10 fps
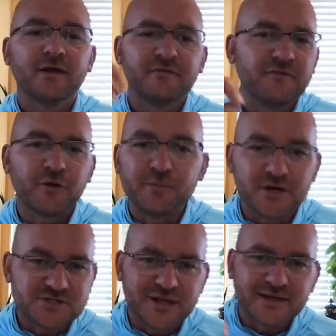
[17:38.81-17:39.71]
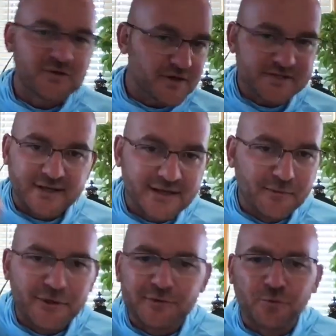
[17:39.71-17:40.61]
And very much like Ducks
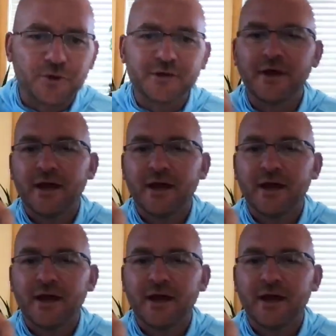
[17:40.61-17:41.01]
Unlimited would